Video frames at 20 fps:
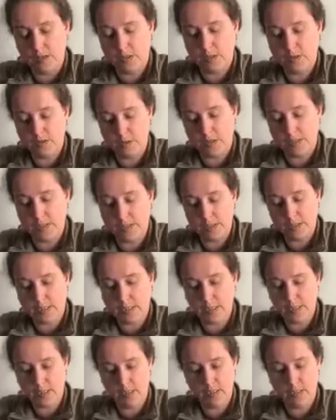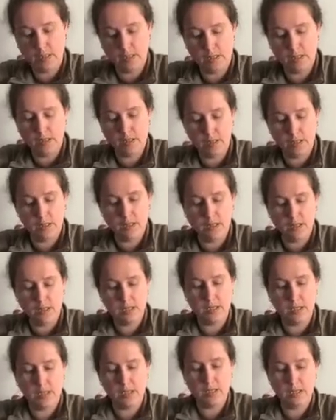to risk
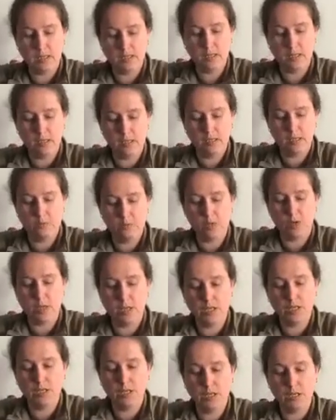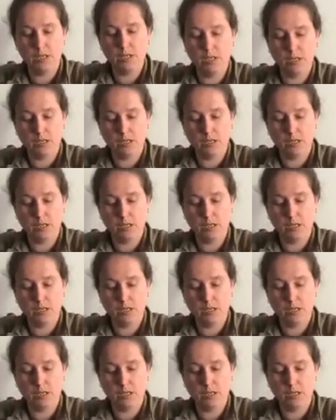leak running.